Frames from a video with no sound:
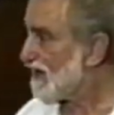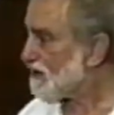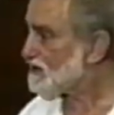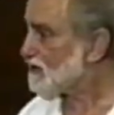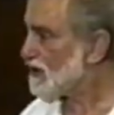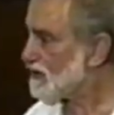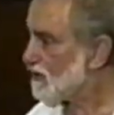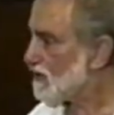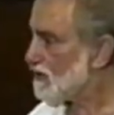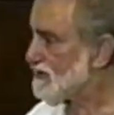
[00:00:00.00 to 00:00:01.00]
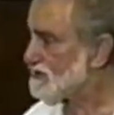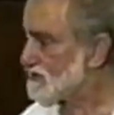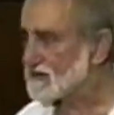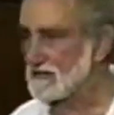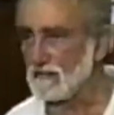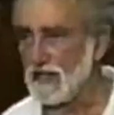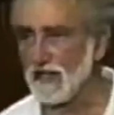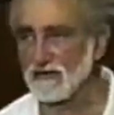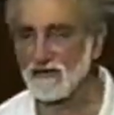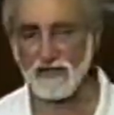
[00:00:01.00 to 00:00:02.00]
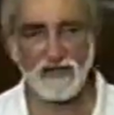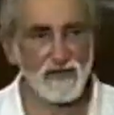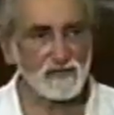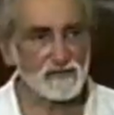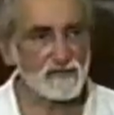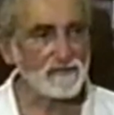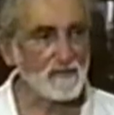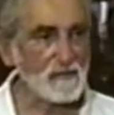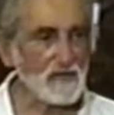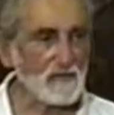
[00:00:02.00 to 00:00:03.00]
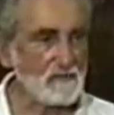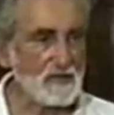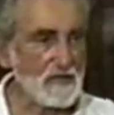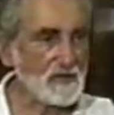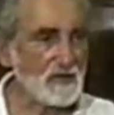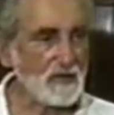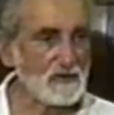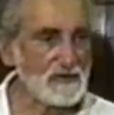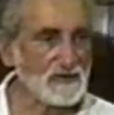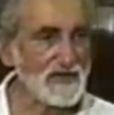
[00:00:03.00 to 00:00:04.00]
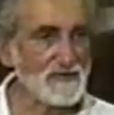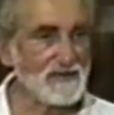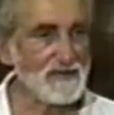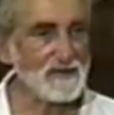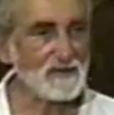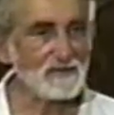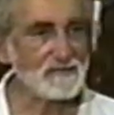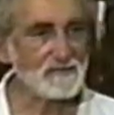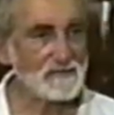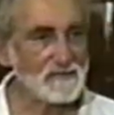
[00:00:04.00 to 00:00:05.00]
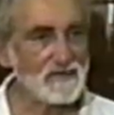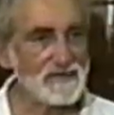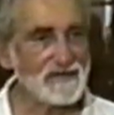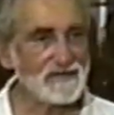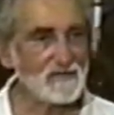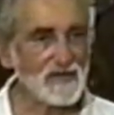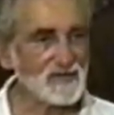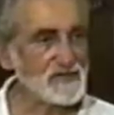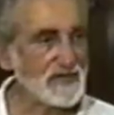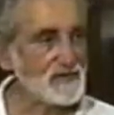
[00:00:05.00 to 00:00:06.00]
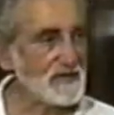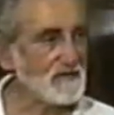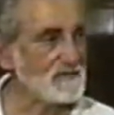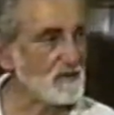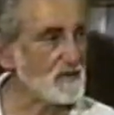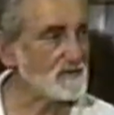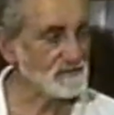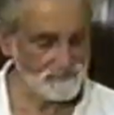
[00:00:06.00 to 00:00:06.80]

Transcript: I was going to go into symbolic theology for a minute, but I'm going to go to the 10th letter, read the 10th letter for you.